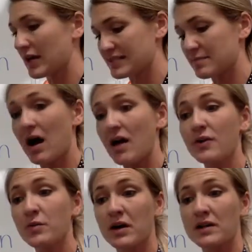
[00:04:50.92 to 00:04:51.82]
some
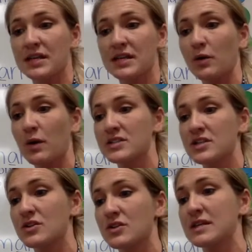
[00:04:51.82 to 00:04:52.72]
other words that are going to
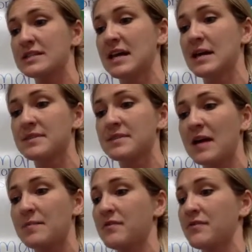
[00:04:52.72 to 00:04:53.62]
do the same
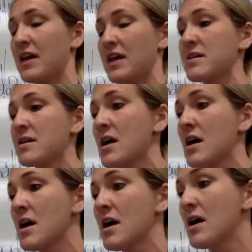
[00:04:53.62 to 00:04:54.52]
type of thing.
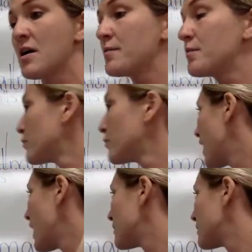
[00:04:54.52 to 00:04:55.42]

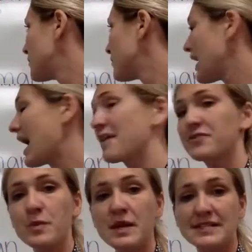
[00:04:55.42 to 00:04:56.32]
After
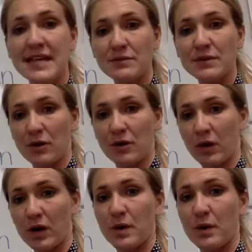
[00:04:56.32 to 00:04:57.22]
we sound out a
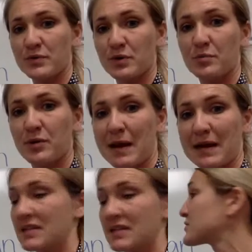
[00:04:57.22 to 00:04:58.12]
word, we always want to put it back
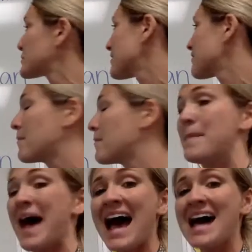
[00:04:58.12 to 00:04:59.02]
together. So we have
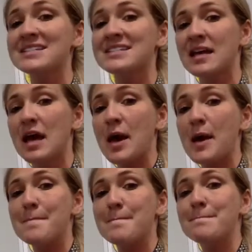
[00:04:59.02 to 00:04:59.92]
bat,
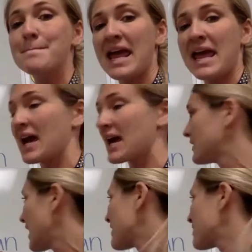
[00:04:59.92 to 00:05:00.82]

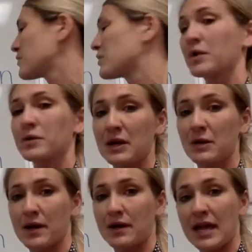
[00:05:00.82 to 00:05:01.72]
man, and then we want to read it
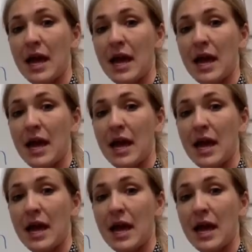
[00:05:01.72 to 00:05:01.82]
quickly,